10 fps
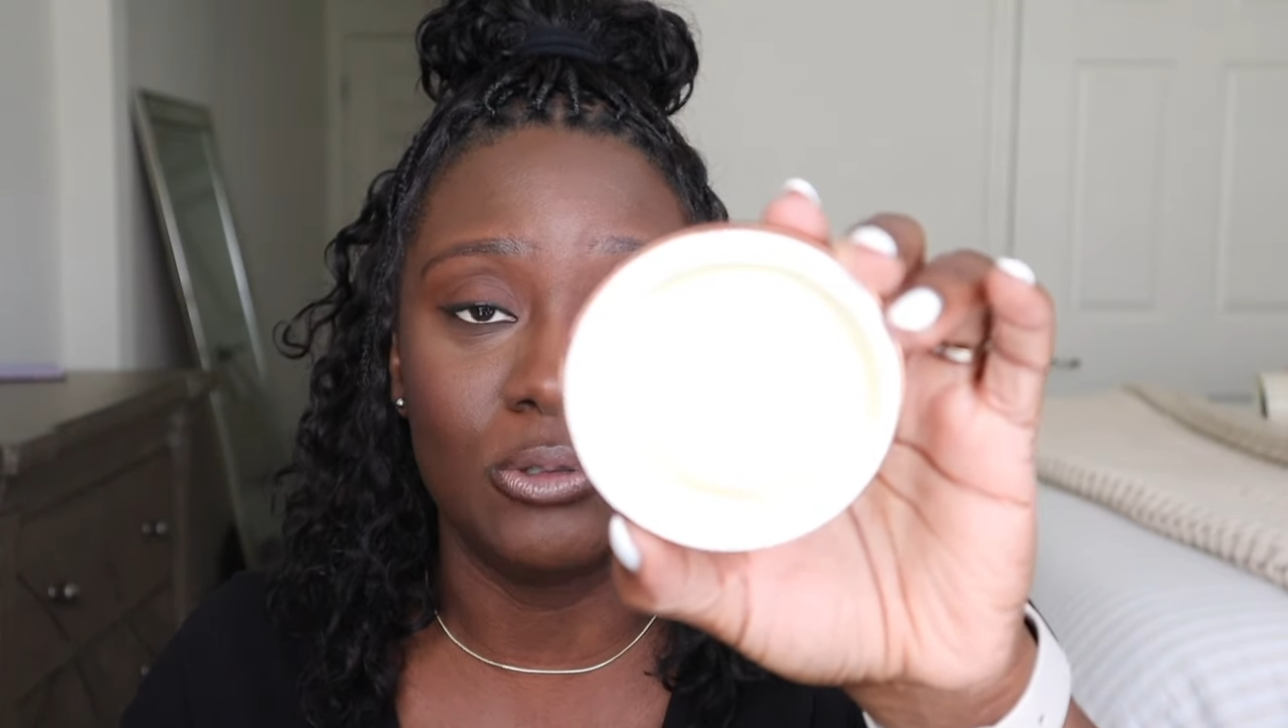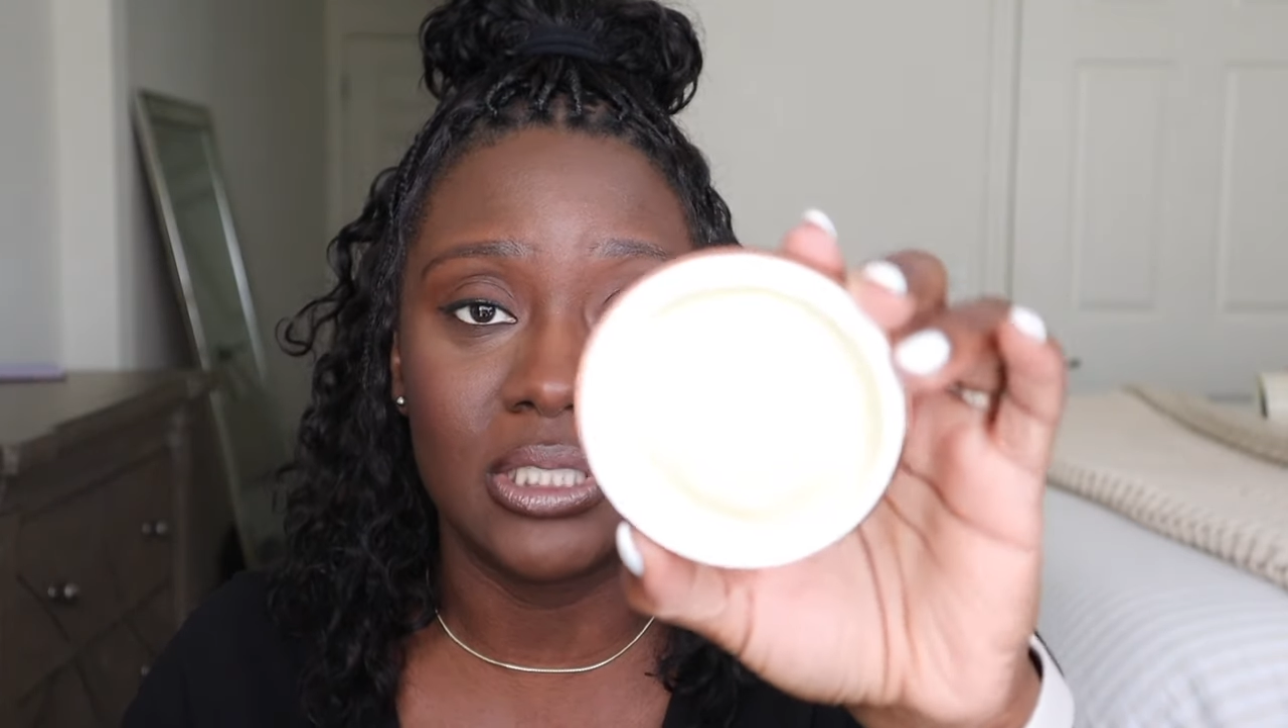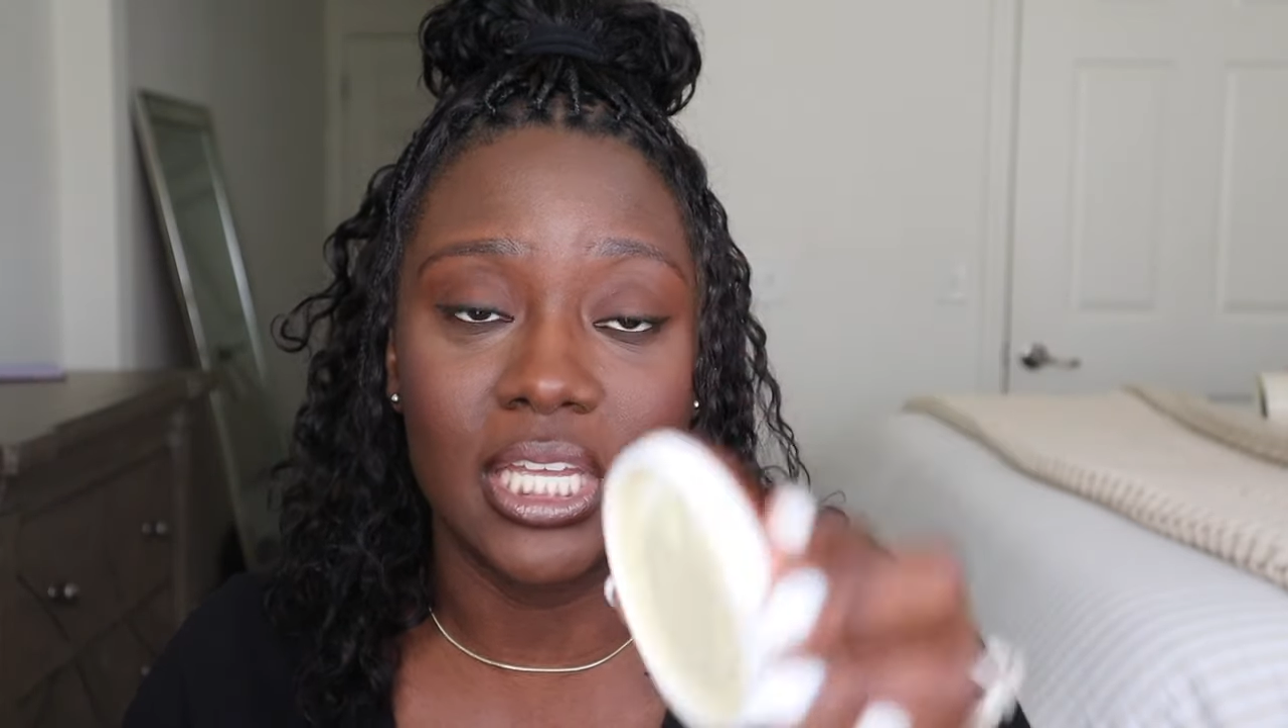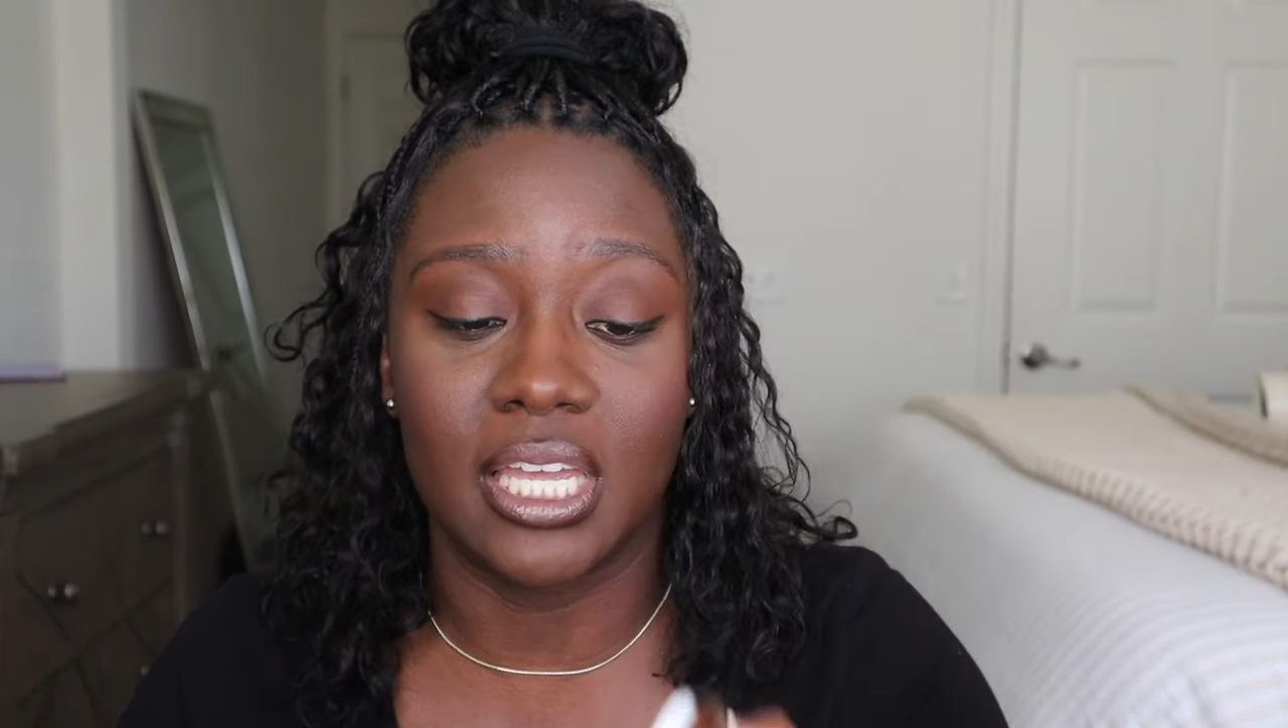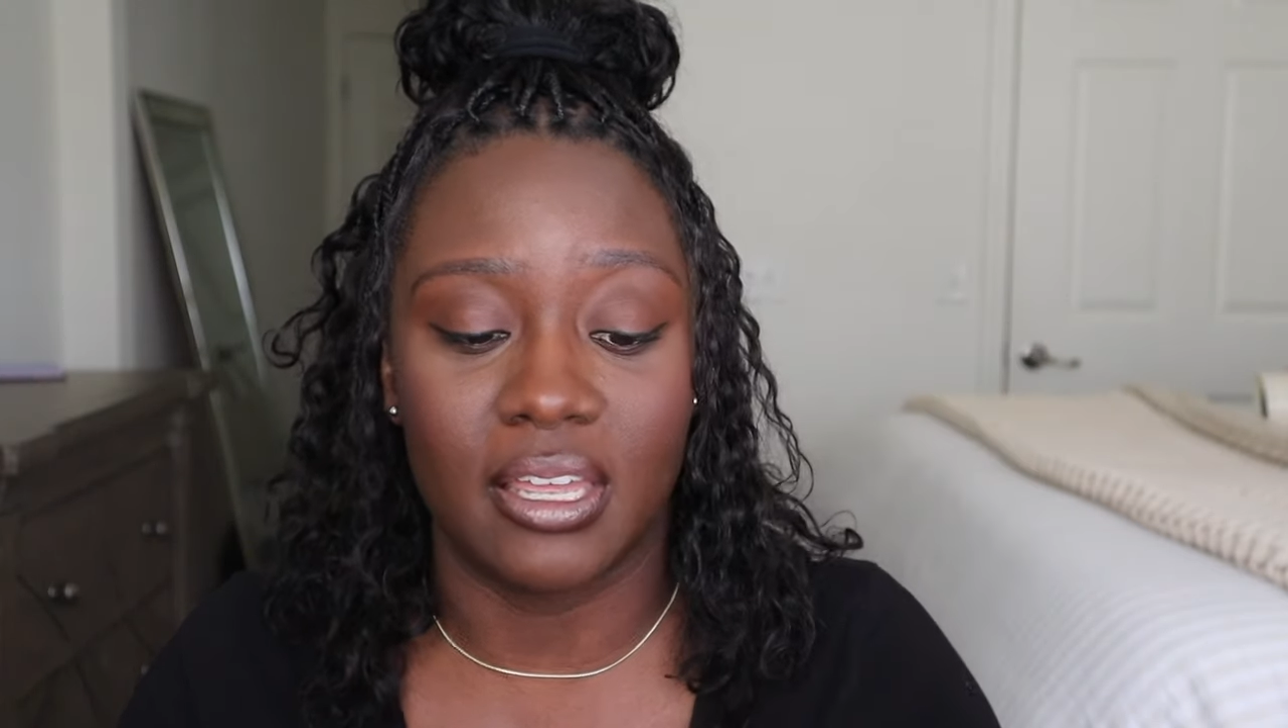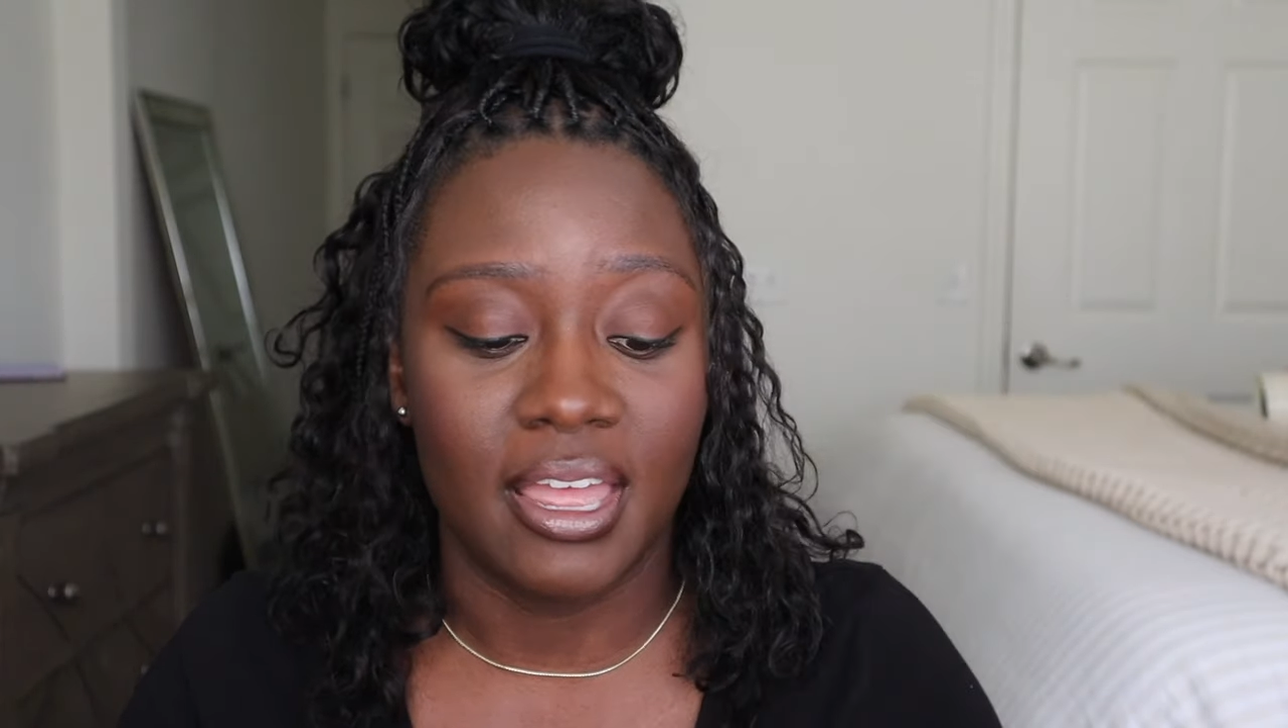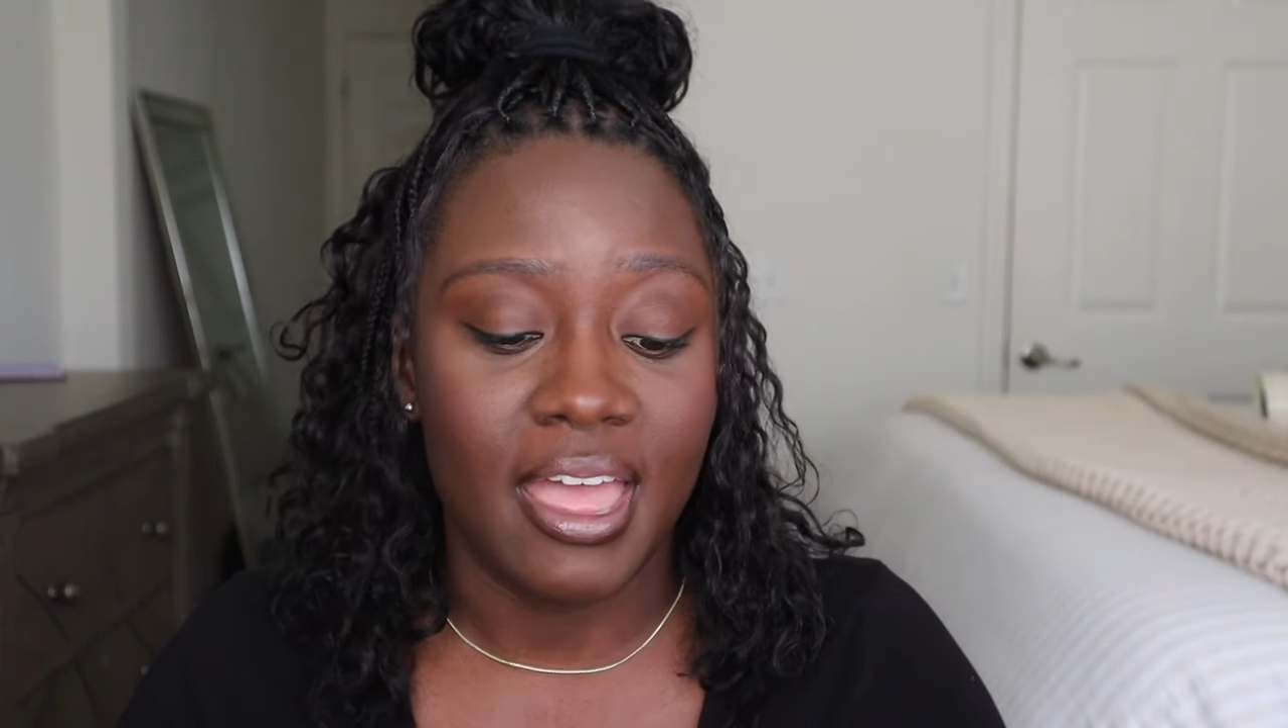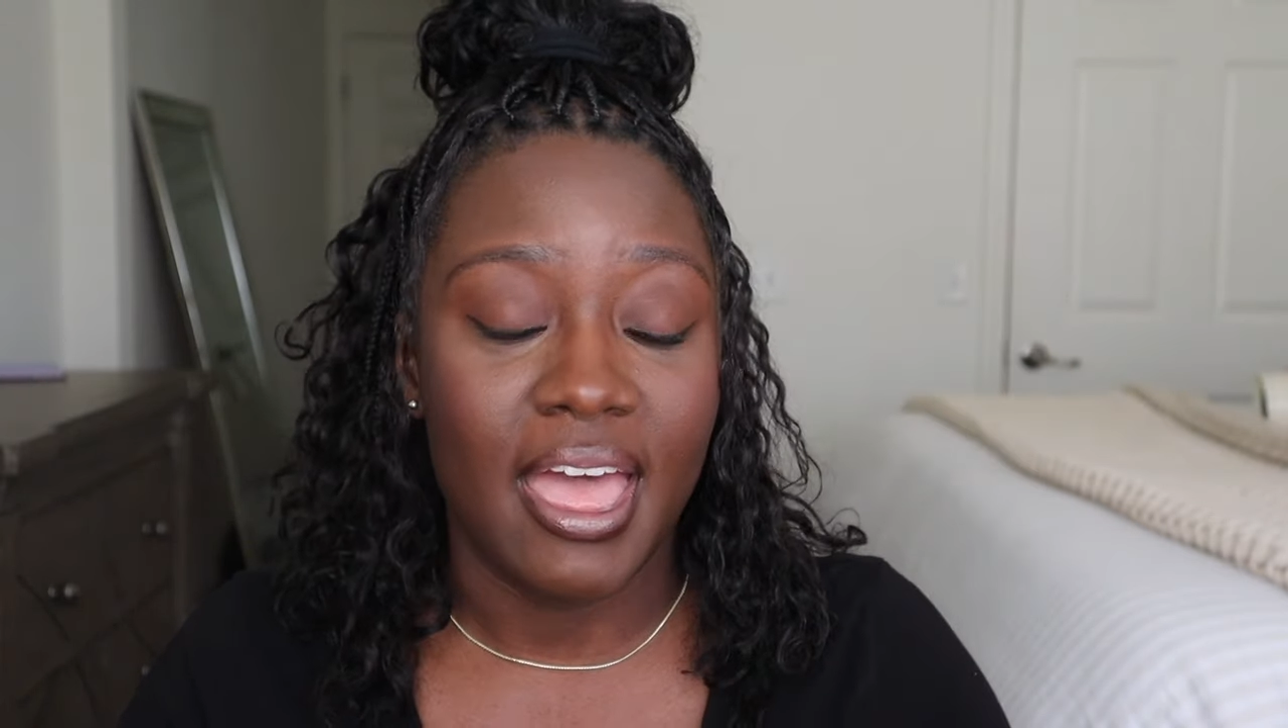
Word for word: using it